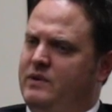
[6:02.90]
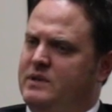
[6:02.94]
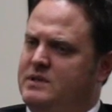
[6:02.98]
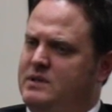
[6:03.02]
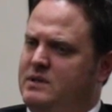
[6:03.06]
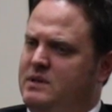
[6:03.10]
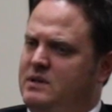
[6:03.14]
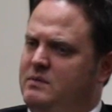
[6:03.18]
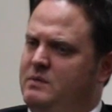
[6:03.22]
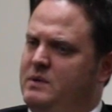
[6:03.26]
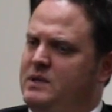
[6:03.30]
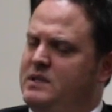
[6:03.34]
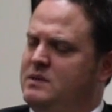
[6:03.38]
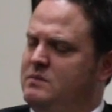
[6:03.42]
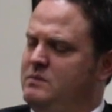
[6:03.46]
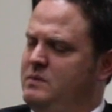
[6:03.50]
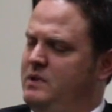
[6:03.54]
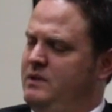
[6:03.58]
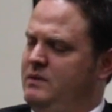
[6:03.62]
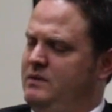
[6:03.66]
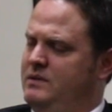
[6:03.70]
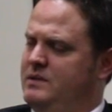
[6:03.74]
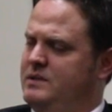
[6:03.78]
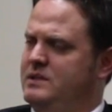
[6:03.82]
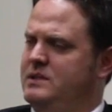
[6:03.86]
also had to make some
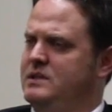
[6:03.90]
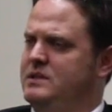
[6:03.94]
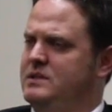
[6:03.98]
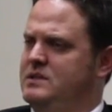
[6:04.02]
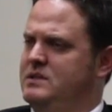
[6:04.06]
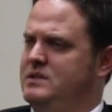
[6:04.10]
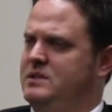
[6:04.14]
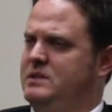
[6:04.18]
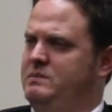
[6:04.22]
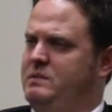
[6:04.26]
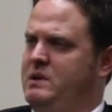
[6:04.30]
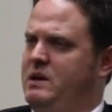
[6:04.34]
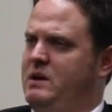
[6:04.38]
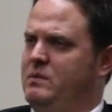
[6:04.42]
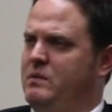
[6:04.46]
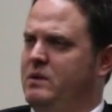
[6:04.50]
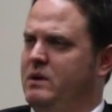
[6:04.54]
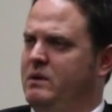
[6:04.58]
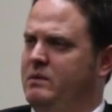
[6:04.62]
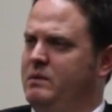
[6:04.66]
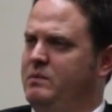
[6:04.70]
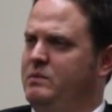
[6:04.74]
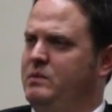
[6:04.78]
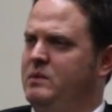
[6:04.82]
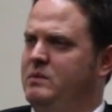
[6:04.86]
other decisions about where
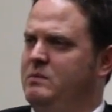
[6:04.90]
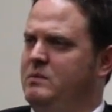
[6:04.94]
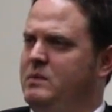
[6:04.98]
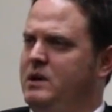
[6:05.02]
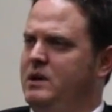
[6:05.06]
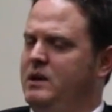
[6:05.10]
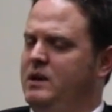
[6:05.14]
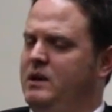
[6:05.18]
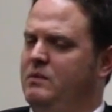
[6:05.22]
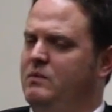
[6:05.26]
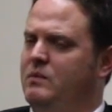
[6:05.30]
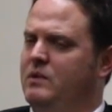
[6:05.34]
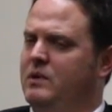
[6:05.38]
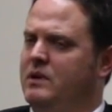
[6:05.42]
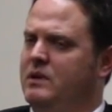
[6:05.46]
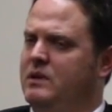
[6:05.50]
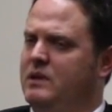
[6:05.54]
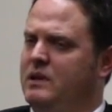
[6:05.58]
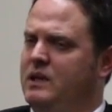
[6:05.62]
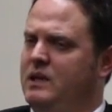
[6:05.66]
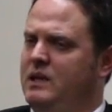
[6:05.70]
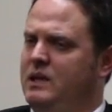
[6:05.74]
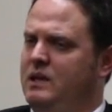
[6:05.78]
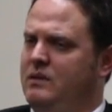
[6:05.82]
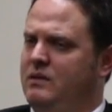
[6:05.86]
we put money. And one of the
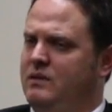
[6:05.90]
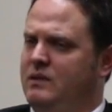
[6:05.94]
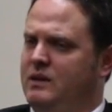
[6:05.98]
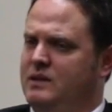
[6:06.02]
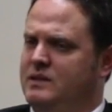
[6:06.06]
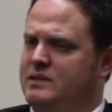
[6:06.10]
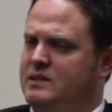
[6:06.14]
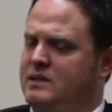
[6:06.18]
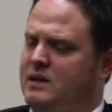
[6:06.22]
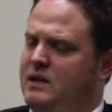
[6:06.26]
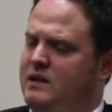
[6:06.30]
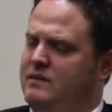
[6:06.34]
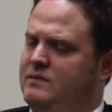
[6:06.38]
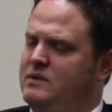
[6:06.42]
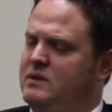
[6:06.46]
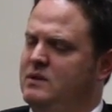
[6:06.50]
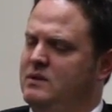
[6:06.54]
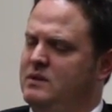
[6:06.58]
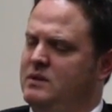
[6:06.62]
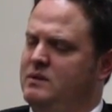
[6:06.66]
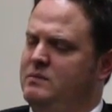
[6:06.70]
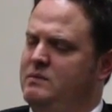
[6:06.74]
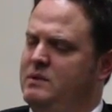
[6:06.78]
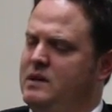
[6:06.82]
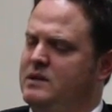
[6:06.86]
key things that I've
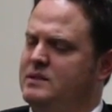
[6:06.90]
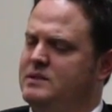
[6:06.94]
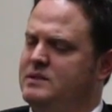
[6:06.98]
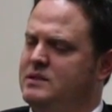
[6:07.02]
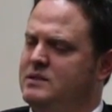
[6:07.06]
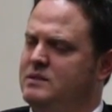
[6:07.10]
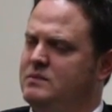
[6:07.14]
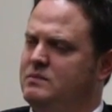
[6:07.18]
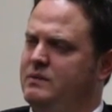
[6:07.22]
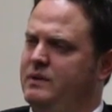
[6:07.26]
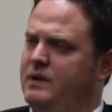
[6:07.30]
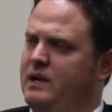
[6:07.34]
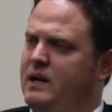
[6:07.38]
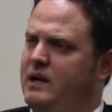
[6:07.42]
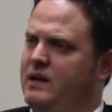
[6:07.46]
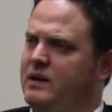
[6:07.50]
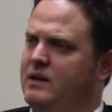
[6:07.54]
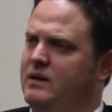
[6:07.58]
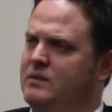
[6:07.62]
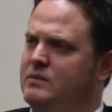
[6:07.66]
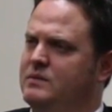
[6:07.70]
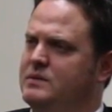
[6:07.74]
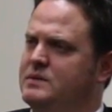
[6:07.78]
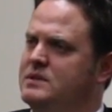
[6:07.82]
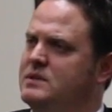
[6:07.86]
talked about since we got
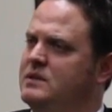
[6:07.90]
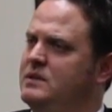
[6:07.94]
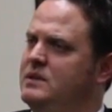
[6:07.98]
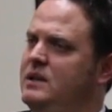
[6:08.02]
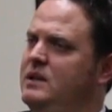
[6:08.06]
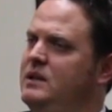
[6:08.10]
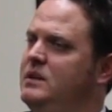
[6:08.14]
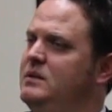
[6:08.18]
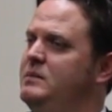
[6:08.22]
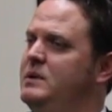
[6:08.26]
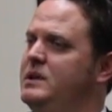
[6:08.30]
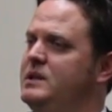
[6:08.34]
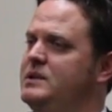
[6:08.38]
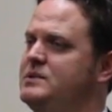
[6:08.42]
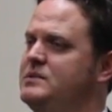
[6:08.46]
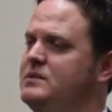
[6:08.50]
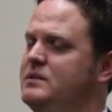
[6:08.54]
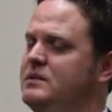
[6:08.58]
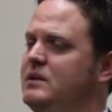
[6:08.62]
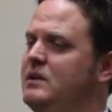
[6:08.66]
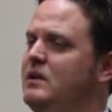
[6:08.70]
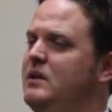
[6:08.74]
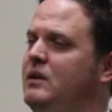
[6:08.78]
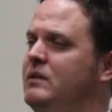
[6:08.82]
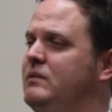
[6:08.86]
here was the need to make sure
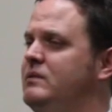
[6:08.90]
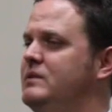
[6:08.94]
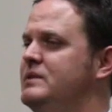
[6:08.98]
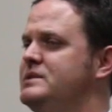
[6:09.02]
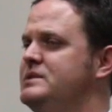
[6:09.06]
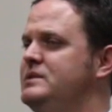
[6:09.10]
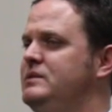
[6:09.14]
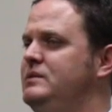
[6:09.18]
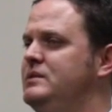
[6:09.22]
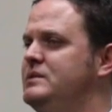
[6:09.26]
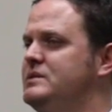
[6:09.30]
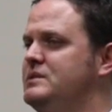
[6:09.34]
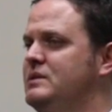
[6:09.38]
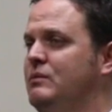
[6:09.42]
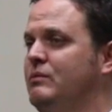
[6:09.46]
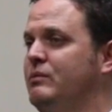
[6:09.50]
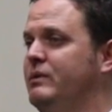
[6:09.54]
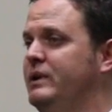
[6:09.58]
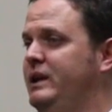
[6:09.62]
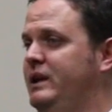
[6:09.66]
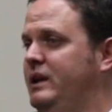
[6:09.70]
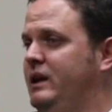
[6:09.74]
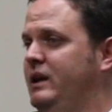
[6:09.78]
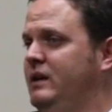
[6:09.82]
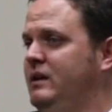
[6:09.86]
that all of our students are
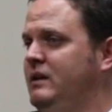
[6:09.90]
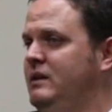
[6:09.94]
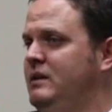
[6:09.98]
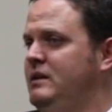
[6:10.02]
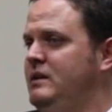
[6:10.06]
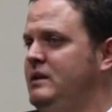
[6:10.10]
reading.